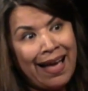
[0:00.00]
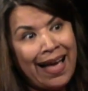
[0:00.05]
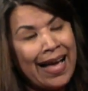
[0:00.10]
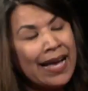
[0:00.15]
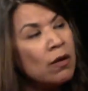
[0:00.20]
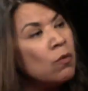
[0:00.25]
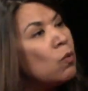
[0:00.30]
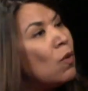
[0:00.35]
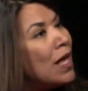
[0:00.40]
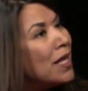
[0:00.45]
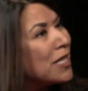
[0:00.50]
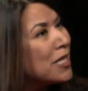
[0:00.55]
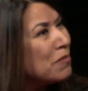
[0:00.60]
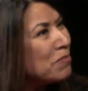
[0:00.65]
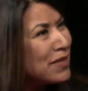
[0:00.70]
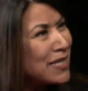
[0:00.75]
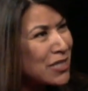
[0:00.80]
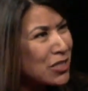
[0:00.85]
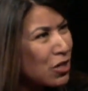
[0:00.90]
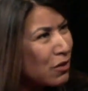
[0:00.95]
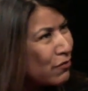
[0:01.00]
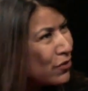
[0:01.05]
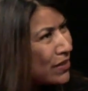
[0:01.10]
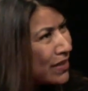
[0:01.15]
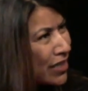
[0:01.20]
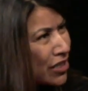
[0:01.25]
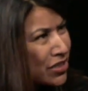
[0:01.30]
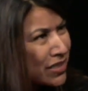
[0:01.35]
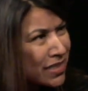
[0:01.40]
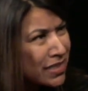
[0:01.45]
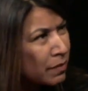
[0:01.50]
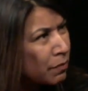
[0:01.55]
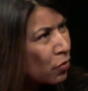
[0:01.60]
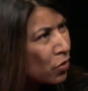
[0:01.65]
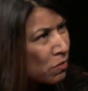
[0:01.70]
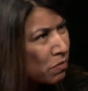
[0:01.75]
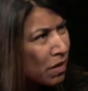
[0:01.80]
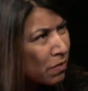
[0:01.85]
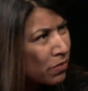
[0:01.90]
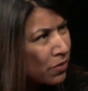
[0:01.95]
I welcome these conversations as a
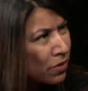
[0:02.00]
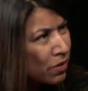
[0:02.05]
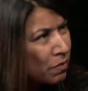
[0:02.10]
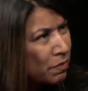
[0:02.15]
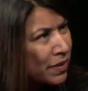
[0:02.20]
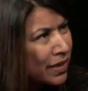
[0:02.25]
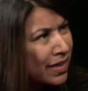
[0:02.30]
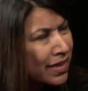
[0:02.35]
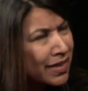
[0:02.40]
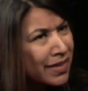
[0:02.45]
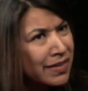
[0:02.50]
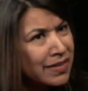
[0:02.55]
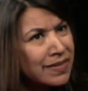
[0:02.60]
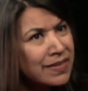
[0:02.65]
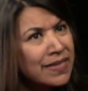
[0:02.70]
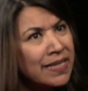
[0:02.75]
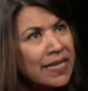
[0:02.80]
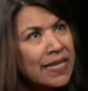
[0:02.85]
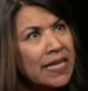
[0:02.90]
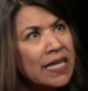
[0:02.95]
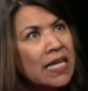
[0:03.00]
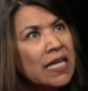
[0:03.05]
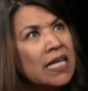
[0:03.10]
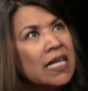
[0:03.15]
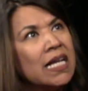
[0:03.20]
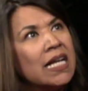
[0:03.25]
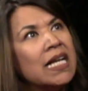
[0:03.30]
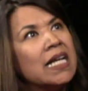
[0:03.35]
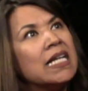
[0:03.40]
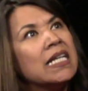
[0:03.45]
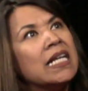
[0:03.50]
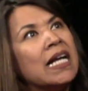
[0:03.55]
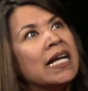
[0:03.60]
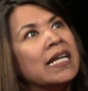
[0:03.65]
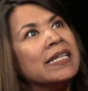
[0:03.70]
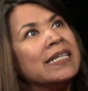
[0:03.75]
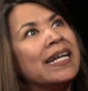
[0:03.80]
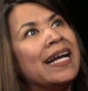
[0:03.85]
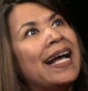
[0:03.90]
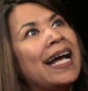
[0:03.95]
board member because
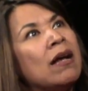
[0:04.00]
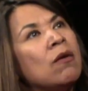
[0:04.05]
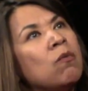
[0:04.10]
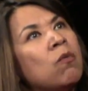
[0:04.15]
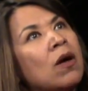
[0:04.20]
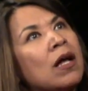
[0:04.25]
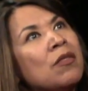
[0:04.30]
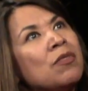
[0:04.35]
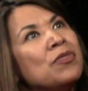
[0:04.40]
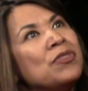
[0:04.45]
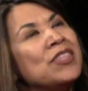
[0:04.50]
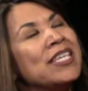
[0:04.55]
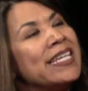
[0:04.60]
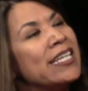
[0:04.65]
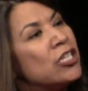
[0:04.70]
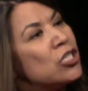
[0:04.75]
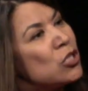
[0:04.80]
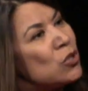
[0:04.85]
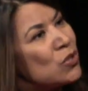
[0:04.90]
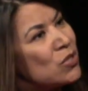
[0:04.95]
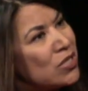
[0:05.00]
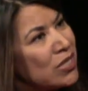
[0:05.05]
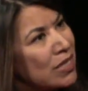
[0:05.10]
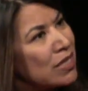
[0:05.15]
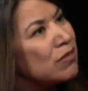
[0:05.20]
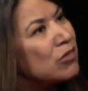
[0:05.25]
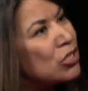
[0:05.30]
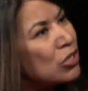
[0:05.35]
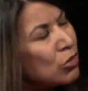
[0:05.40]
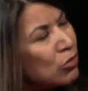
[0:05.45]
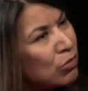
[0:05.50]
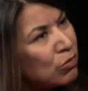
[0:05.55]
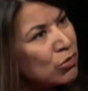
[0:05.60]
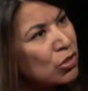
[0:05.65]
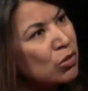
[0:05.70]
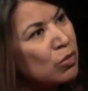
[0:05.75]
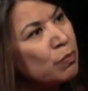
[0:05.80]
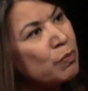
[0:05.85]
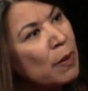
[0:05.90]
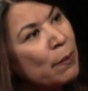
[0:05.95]
I want the issues
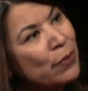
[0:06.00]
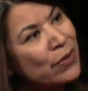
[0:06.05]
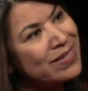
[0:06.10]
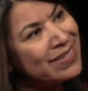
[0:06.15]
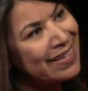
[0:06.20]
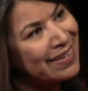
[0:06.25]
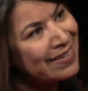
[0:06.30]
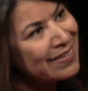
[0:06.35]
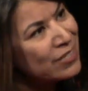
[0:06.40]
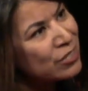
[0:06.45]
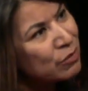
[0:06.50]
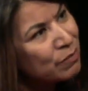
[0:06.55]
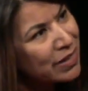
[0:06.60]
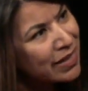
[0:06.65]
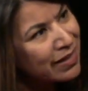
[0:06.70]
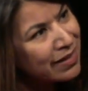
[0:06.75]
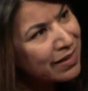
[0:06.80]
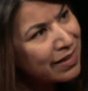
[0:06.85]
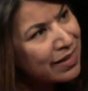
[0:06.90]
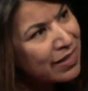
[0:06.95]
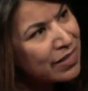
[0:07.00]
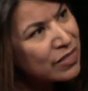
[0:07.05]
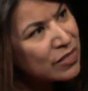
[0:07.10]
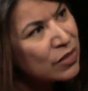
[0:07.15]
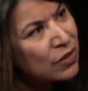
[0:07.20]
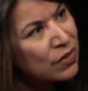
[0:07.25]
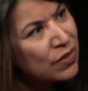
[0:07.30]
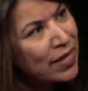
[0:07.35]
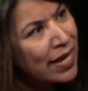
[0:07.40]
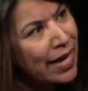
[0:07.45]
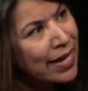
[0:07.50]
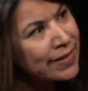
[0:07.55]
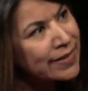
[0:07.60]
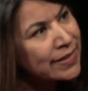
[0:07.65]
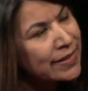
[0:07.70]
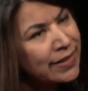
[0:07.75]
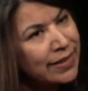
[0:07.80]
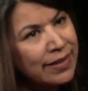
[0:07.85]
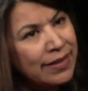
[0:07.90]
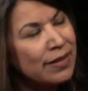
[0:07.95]
to be presented to me so
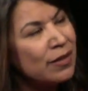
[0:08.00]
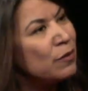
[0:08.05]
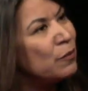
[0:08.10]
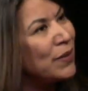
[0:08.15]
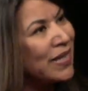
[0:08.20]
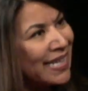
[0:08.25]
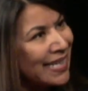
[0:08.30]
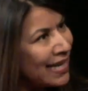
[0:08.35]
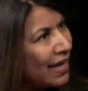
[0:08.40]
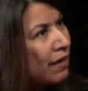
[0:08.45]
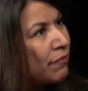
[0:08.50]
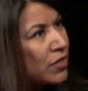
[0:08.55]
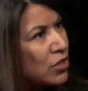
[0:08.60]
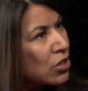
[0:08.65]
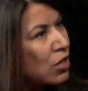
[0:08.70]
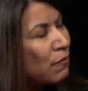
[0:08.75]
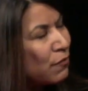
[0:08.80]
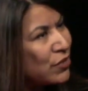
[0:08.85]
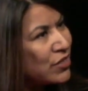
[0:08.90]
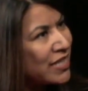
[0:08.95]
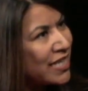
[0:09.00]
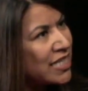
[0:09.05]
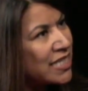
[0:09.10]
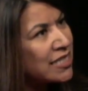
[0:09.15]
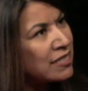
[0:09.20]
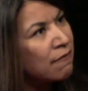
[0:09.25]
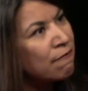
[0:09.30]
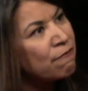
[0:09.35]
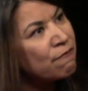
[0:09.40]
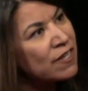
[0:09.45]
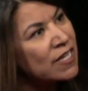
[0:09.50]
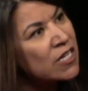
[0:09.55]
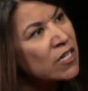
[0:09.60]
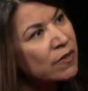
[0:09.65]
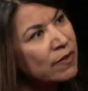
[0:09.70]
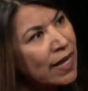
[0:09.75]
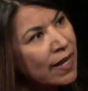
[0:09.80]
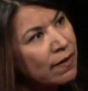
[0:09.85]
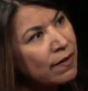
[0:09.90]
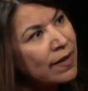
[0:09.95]
that we can have these conversations and
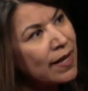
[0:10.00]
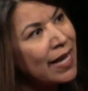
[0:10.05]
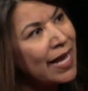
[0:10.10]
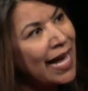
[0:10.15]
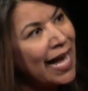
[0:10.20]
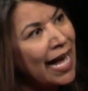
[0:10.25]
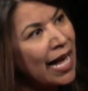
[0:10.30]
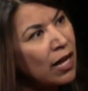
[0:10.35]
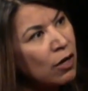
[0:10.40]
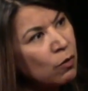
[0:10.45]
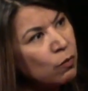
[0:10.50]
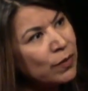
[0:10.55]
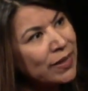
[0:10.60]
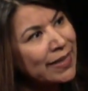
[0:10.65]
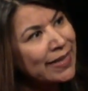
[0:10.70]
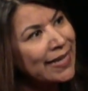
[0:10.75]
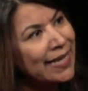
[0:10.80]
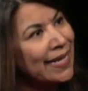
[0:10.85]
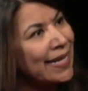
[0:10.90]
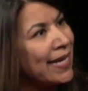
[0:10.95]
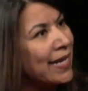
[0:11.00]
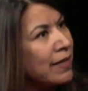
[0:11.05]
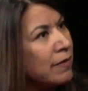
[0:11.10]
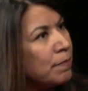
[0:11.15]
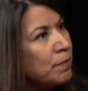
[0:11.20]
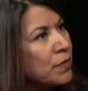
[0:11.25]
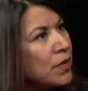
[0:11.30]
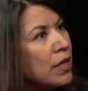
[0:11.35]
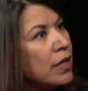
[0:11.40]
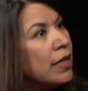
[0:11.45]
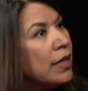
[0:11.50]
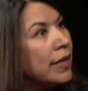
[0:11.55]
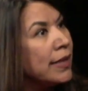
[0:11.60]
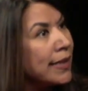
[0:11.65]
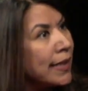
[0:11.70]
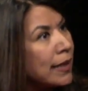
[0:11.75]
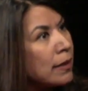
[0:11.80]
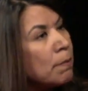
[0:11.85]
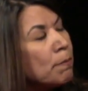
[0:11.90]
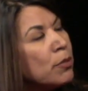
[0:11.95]
figure out how we can,
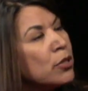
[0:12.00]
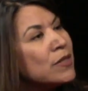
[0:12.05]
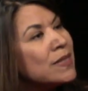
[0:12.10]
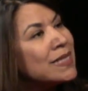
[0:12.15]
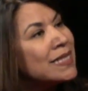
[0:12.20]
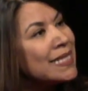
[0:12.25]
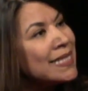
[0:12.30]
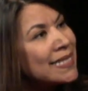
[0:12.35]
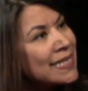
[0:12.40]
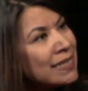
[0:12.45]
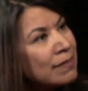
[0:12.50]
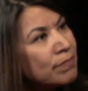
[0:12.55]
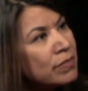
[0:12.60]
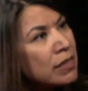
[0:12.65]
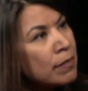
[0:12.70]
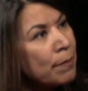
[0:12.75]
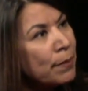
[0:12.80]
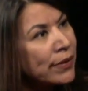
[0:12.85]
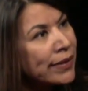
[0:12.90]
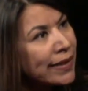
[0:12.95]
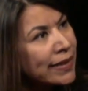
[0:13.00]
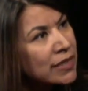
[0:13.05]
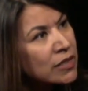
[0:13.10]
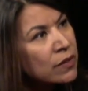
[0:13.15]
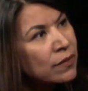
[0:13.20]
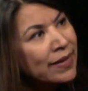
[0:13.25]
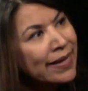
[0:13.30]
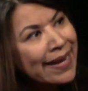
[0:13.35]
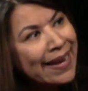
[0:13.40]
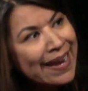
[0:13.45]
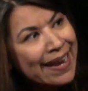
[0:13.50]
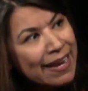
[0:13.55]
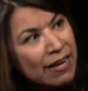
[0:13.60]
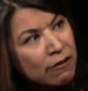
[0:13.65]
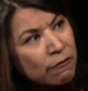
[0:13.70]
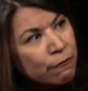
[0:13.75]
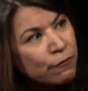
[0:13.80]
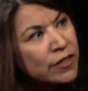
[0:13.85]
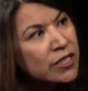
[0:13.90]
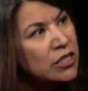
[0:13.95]
again, put systems in place so that
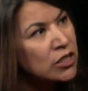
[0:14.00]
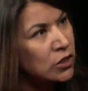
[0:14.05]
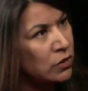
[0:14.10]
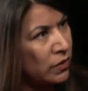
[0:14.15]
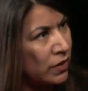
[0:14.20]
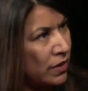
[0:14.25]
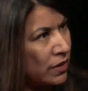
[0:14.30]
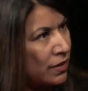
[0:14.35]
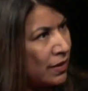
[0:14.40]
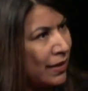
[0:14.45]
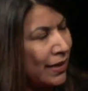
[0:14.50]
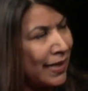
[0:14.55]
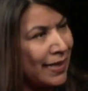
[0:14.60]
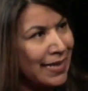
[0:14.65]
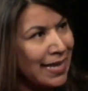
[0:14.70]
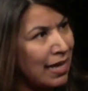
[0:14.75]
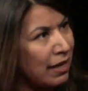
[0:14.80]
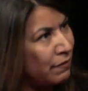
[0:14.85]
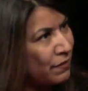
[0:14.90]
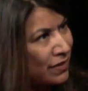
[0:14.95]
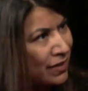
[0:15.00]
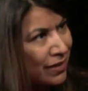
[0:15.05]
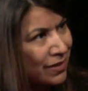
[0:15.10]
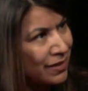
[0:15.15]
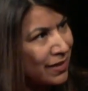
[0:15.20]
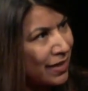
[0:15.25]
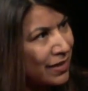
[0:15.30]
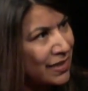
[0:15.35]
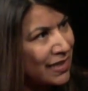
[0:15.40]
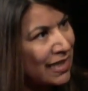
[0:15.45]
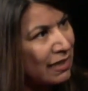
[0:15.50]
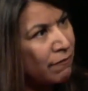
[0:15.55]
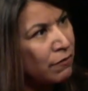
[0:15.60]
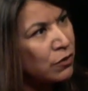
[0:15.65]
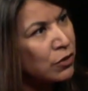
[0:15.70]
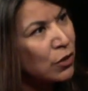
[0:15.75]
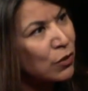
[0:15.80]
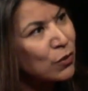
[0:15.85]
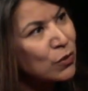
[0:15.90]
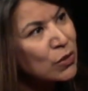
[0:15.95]
every student can have success,
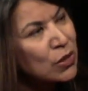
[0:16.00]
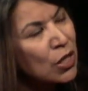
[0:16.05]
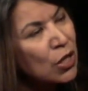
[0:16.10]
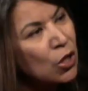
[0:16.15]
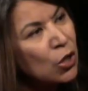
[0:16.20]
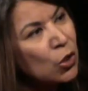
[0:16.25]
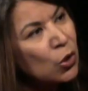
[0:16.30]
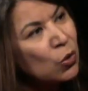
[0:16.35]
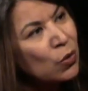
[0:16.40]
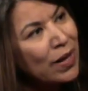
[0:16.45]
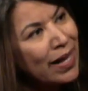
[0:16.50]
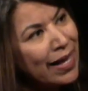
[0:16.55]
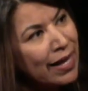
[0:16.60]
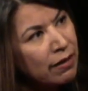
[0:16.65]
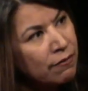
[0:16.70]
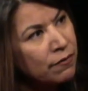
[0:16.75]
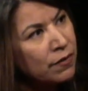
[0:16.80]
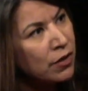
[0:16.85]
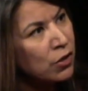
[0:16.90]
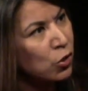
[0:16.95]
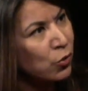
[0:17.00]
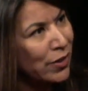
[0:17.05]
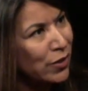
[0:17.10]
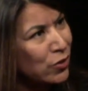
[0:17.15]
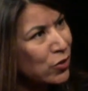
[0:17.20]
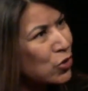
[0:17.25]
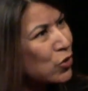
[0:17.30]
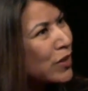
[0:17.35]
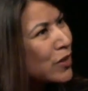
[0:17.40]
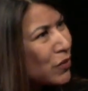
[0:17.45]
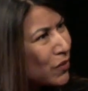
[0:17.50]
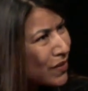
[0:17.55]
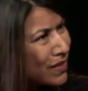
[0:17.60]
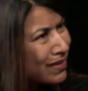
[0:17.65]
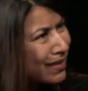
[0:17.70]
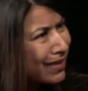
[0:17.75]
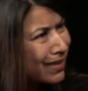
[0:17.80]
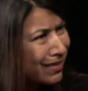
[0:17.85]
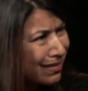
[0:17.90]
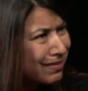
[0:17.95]
even those who have greater
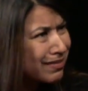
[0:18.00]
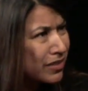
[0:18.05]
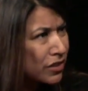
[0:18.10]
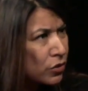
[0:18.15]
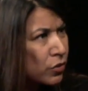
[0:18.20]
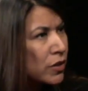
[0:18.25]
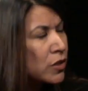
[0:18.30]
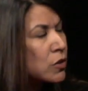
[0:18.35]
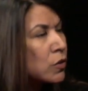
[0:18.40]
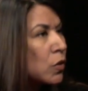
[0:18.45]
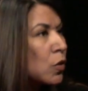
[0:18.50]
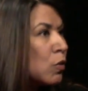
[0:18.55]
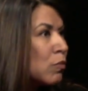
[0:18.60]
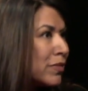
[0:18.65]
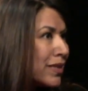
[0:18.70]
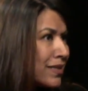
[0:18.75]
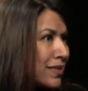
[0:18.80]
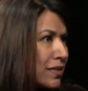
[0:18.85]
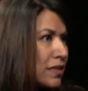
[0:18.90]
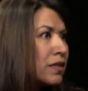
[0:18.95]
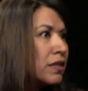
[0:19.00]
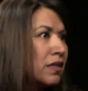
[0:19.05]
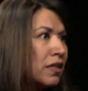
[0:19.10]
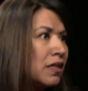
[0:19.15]
struggles, like students who are homeless.